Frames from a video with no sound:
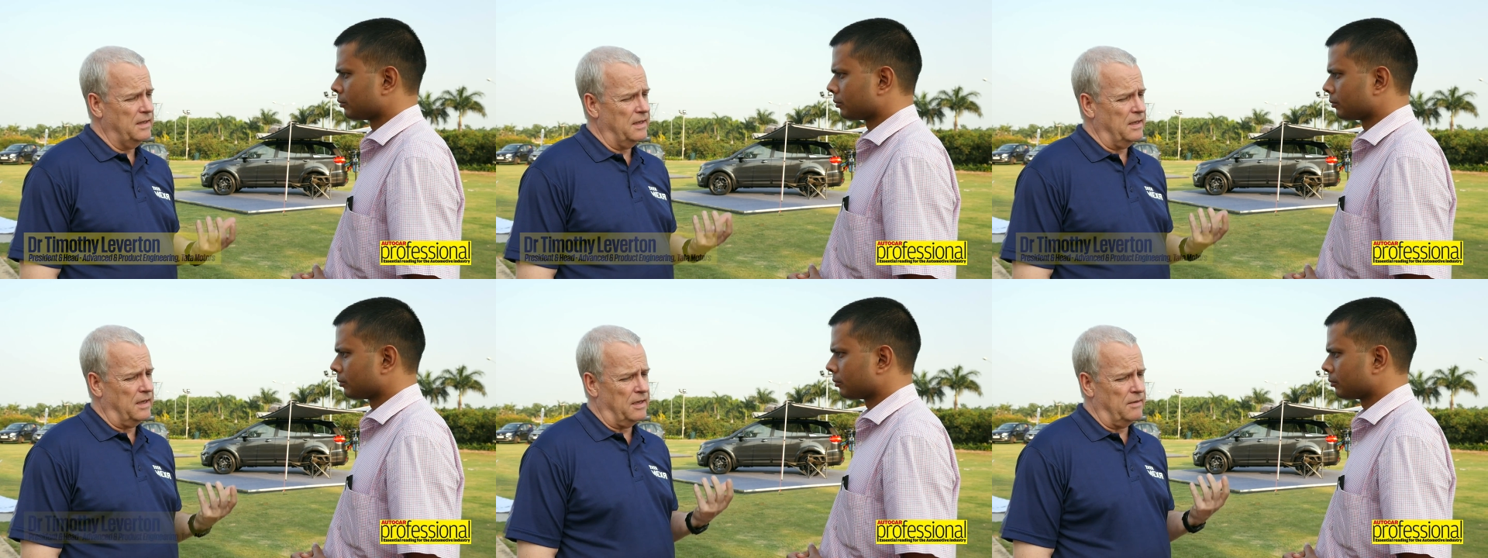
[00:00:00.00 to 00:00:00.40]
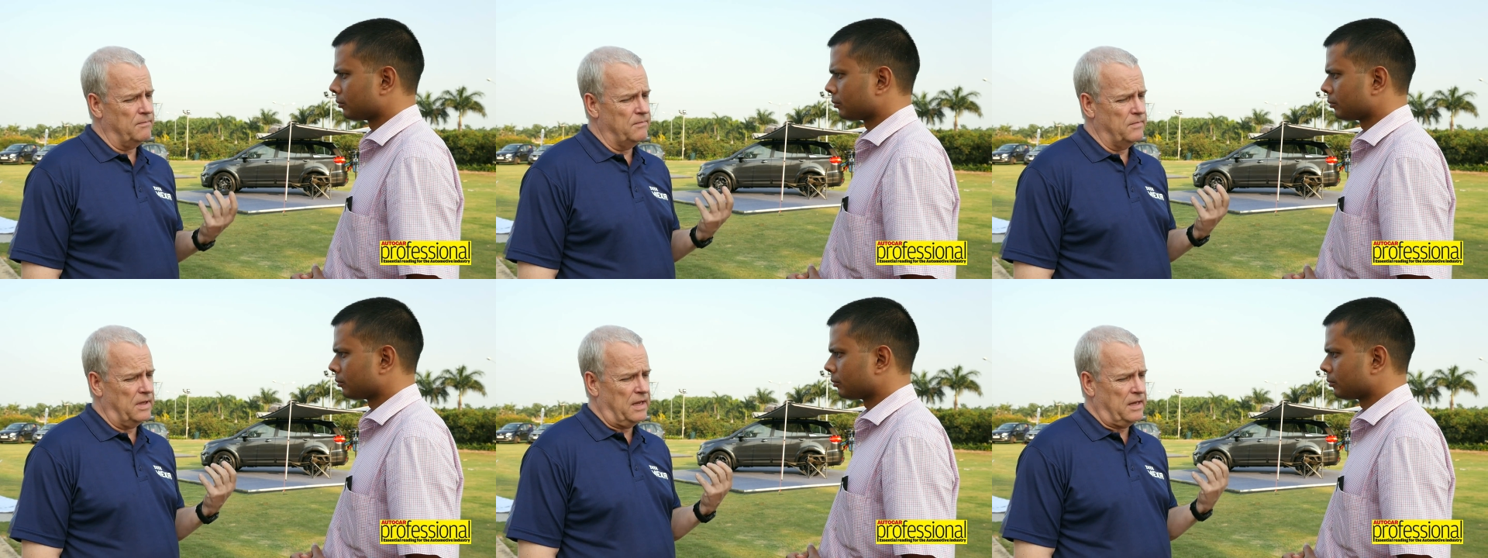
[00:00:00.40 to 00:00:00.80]

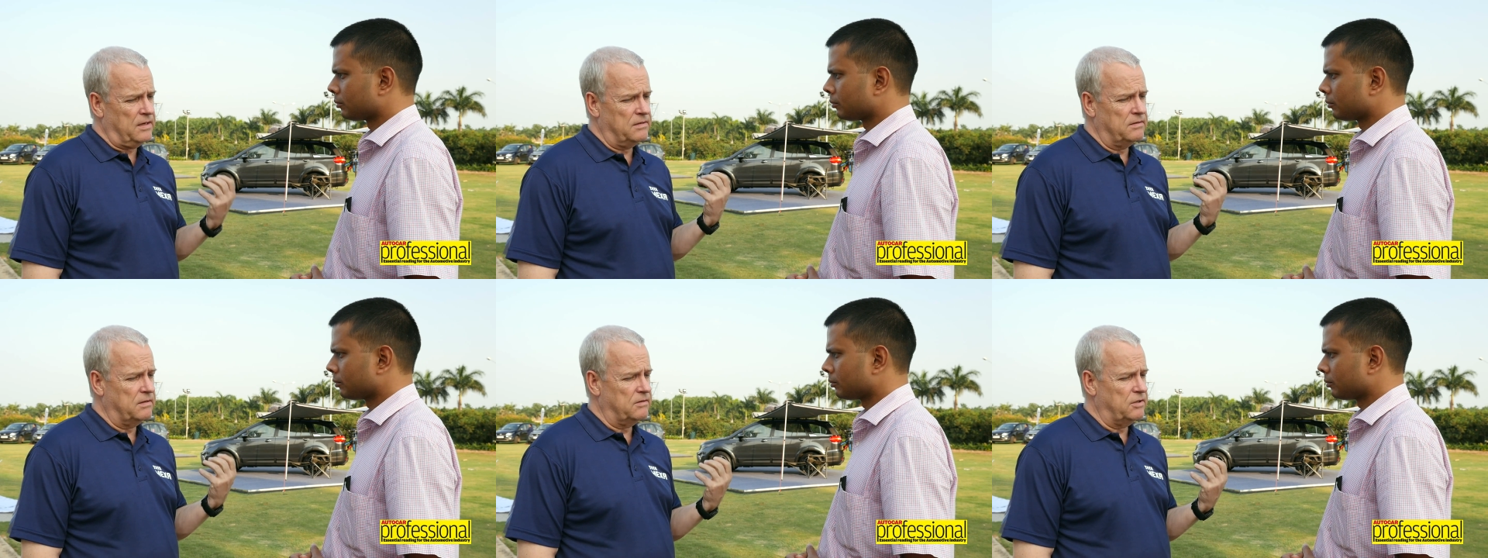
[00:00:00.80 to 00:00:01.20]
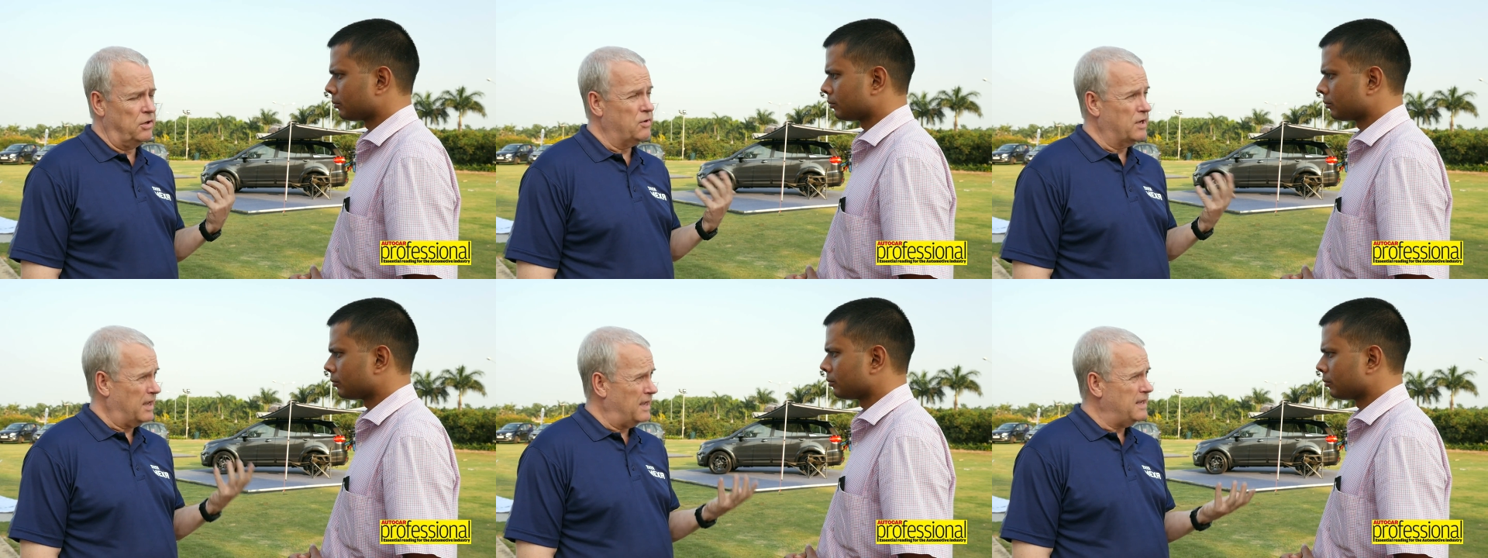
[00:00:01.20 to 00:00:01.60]
Speaker 1: um, in
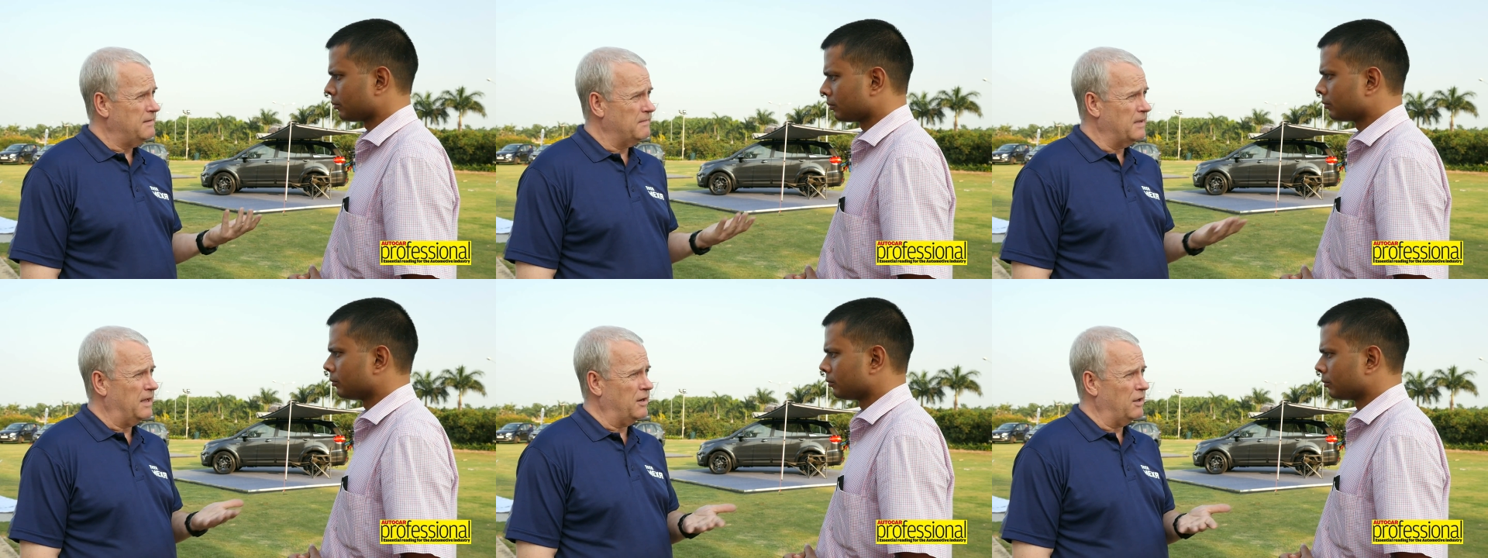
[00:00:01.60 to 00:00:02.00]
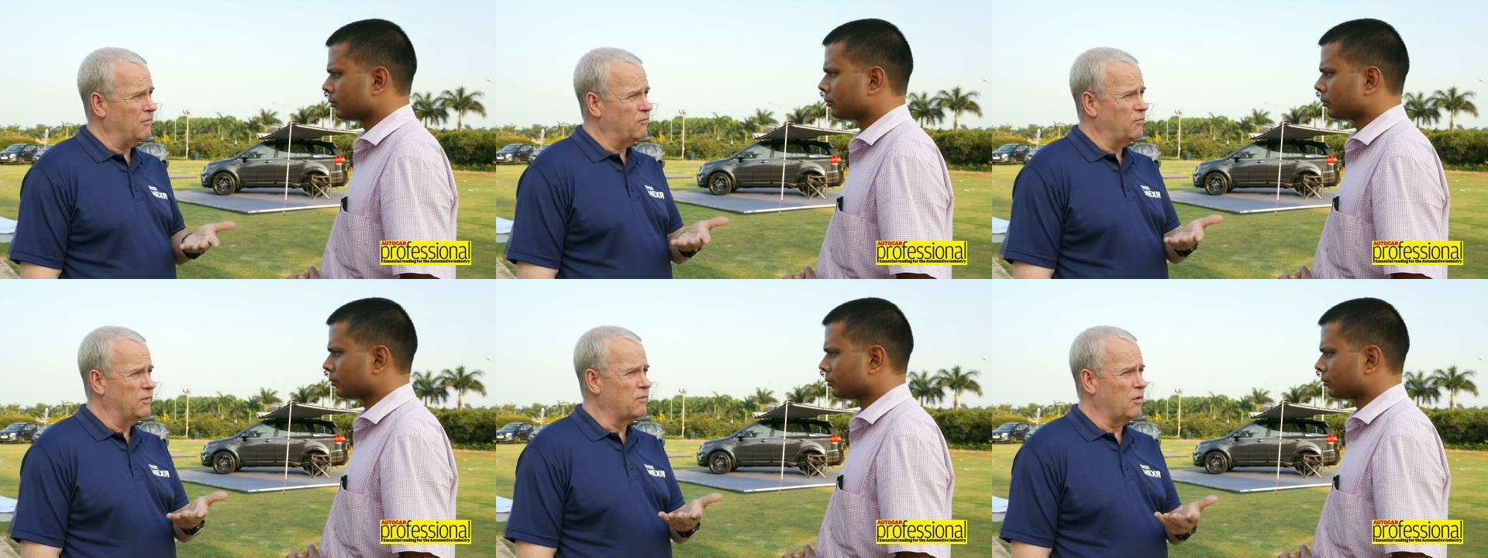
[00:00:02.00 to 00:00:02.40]
UK, and
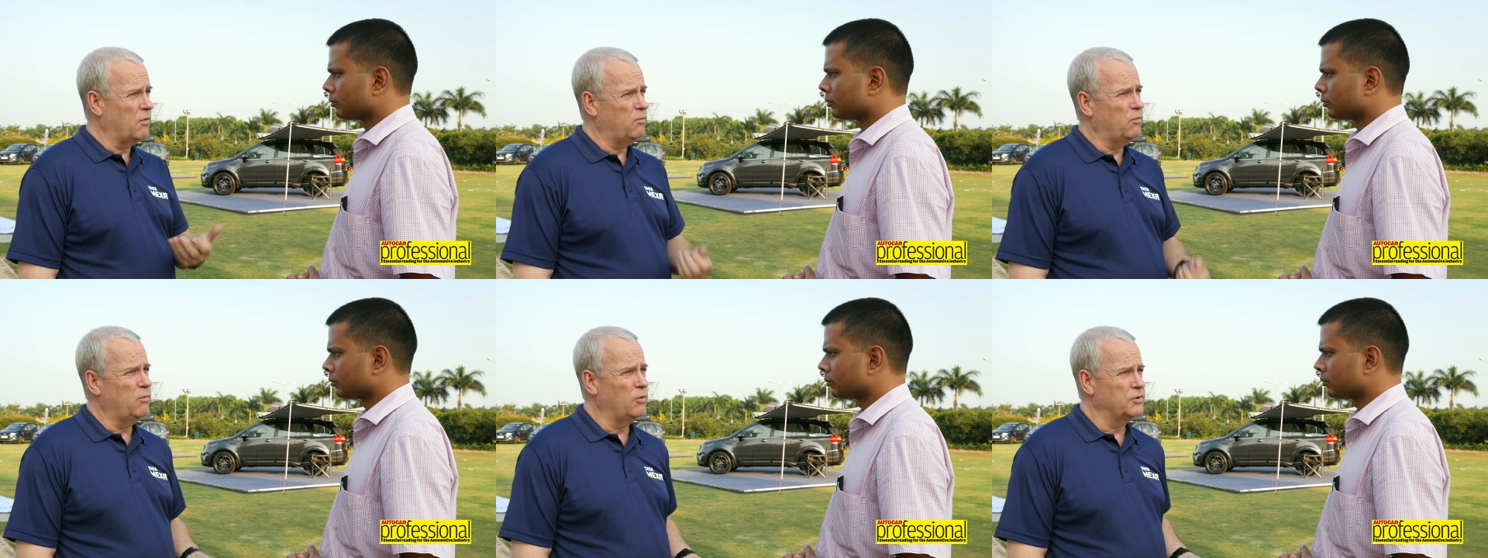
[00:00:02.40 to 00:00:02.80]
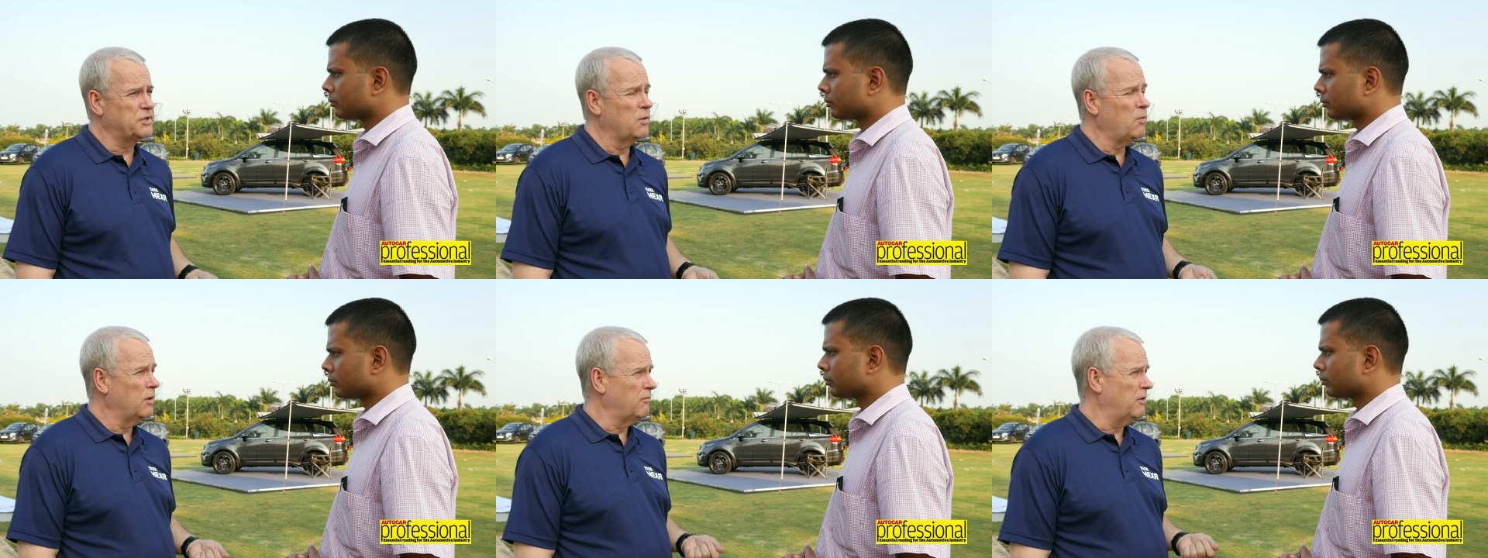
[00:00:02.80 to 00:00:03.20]
I've, we've got
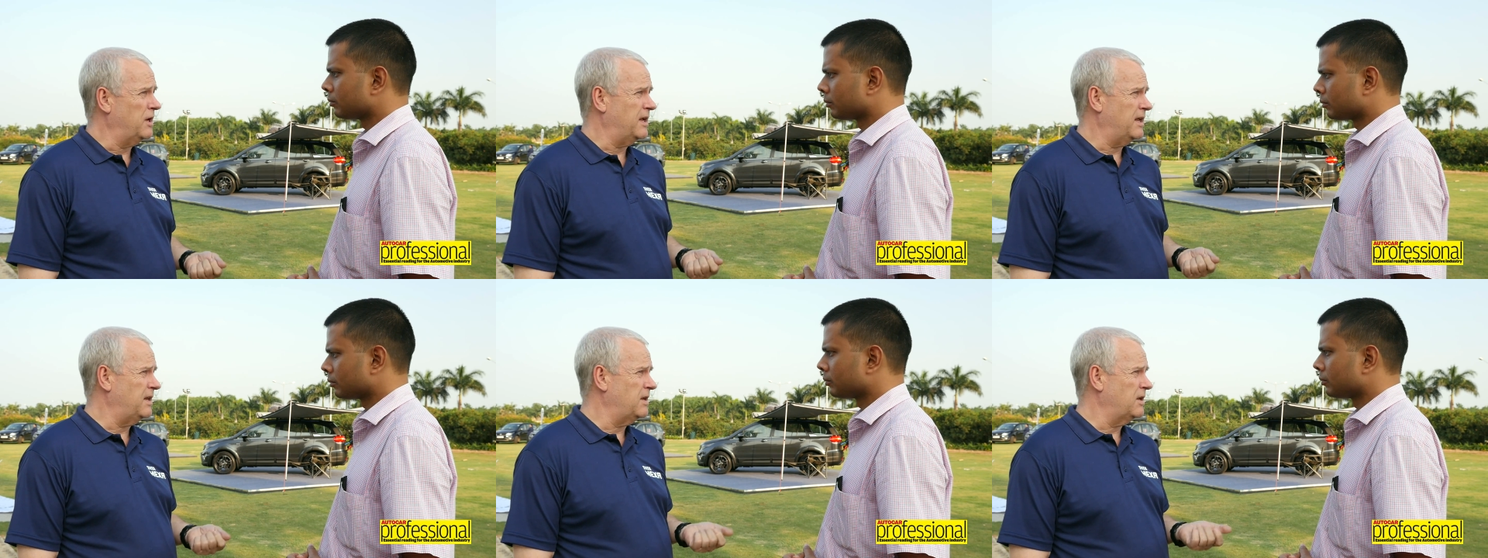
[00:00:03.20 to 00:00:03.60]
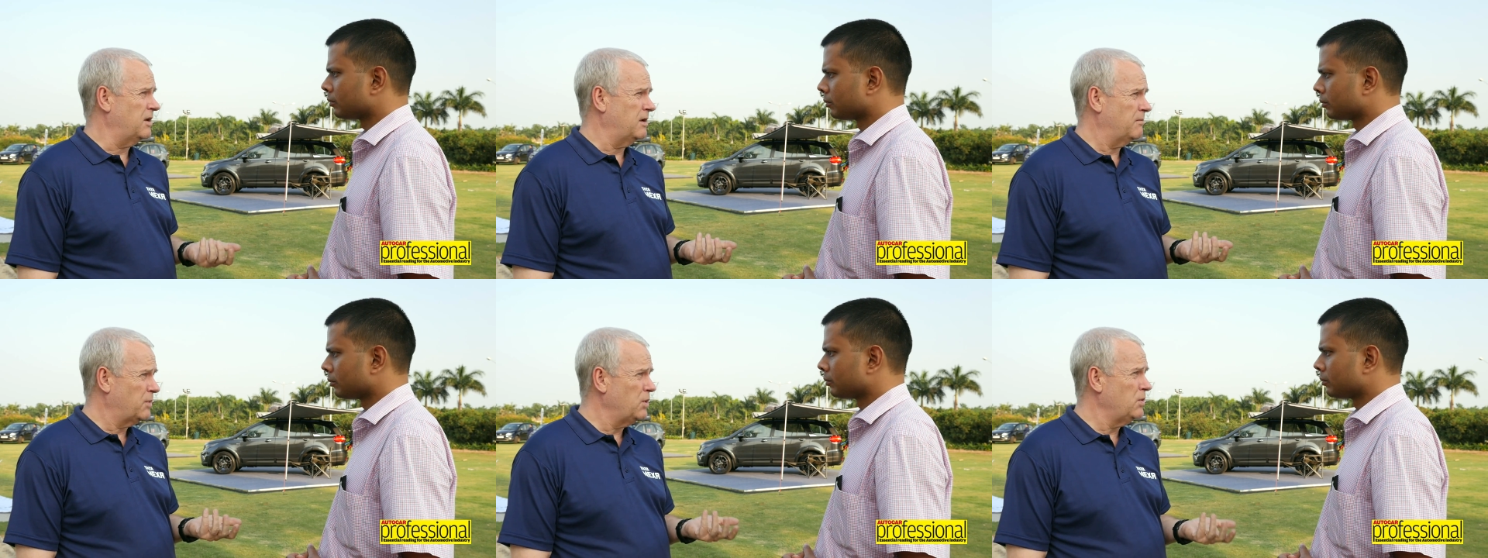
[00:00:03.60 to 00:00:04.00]
also one running in
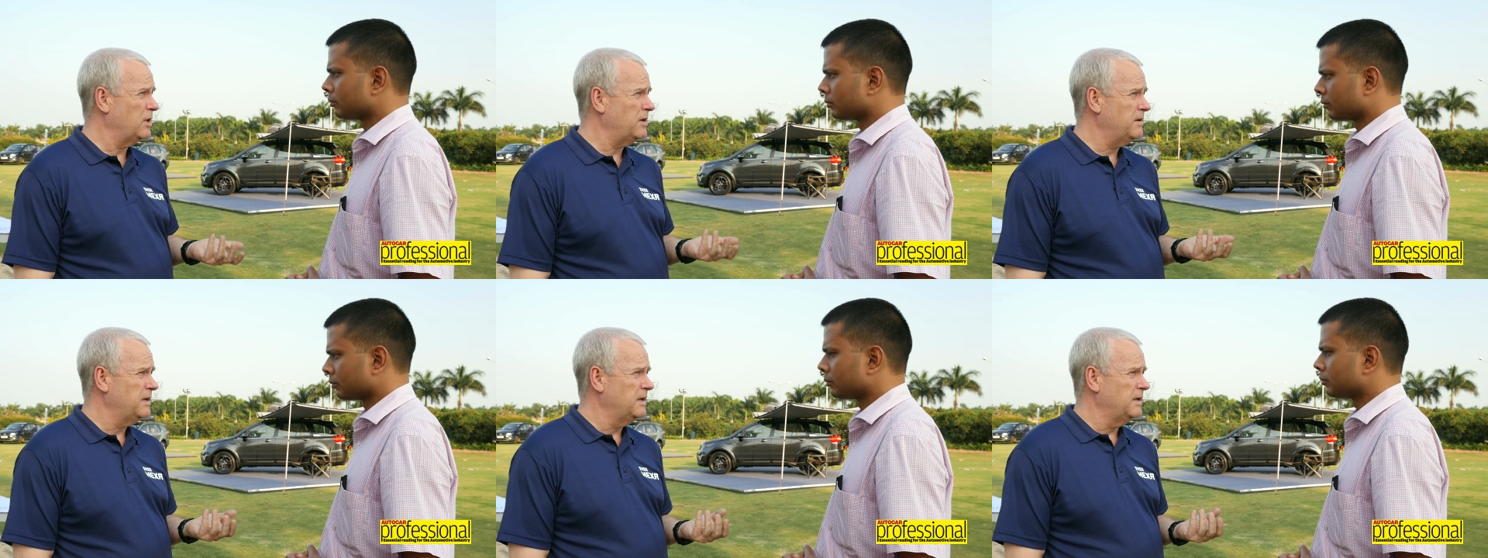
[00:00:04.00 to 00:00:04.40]
uh, Pune.